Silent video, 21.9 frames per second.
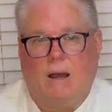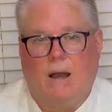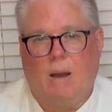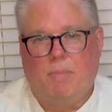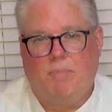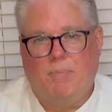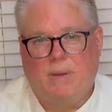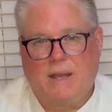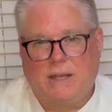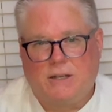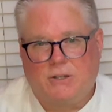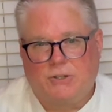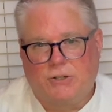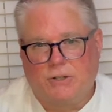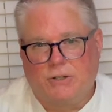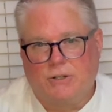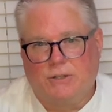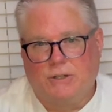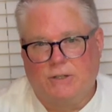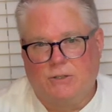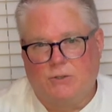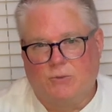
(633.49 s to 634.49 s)
A
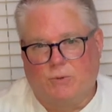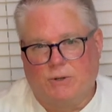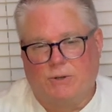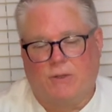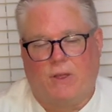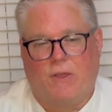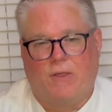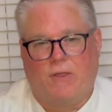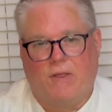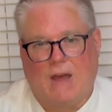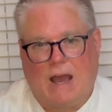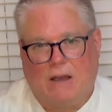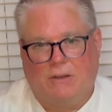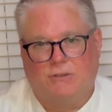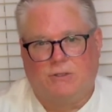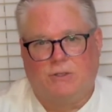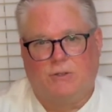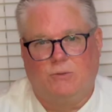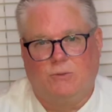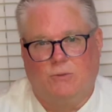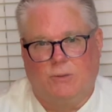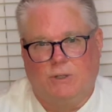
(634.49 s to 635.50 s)
picture is worth a
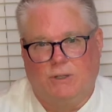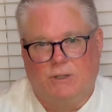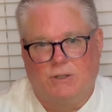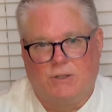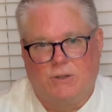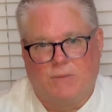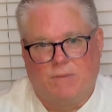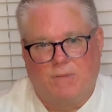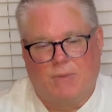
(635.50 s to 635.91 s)
thousand words,